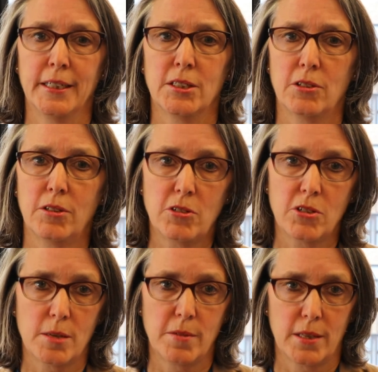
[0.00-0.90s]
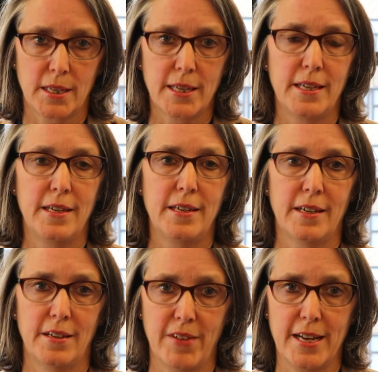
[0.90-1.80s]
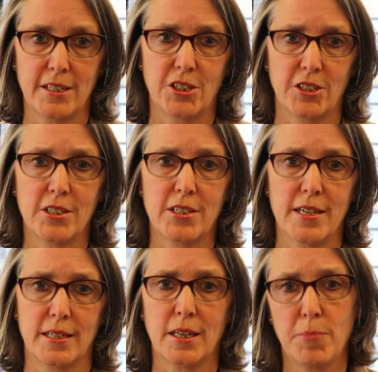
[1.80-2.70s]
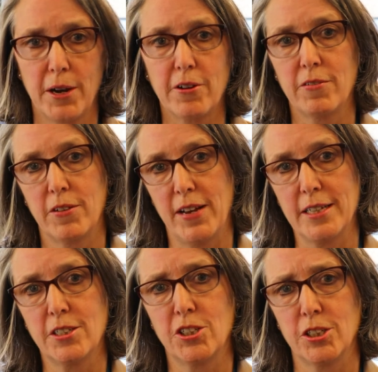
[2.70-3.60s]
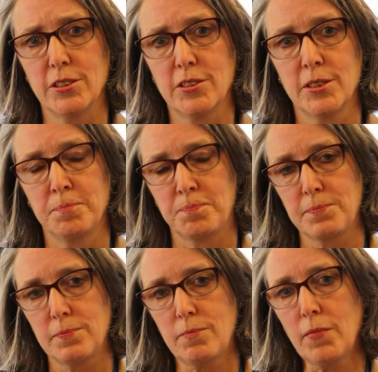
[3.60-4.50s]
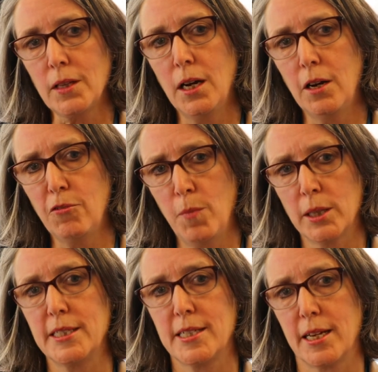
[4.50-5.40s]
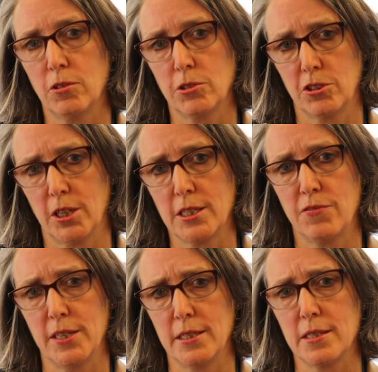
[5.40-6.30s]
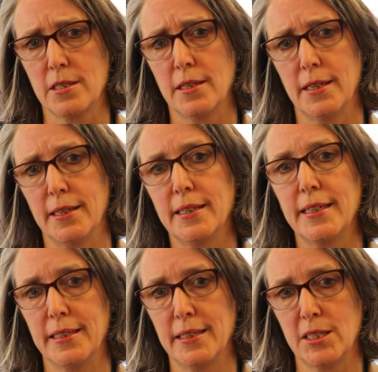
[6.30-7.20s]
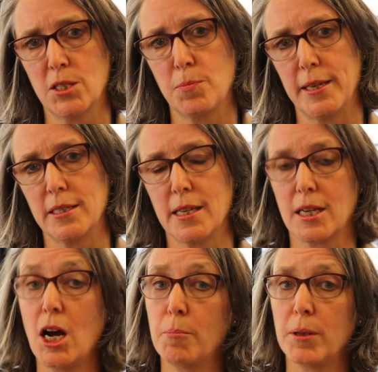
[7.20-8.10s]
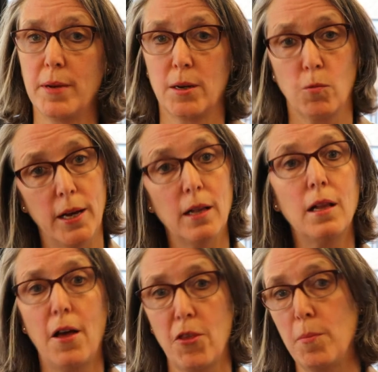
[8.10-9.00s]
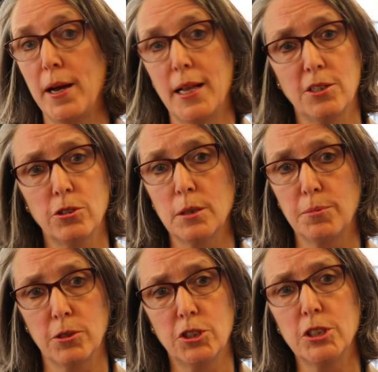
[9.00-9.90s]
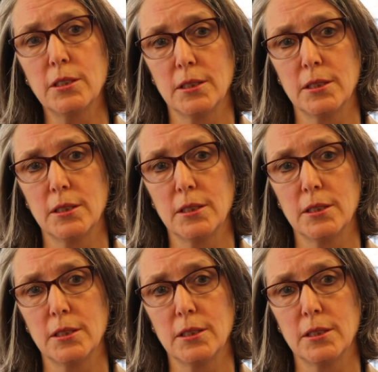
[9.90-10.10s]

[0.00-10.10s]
So those are some of the key advantages and comparative advantages of multi-stakeholder trust funds in this space. They complement well other bilateral approaches.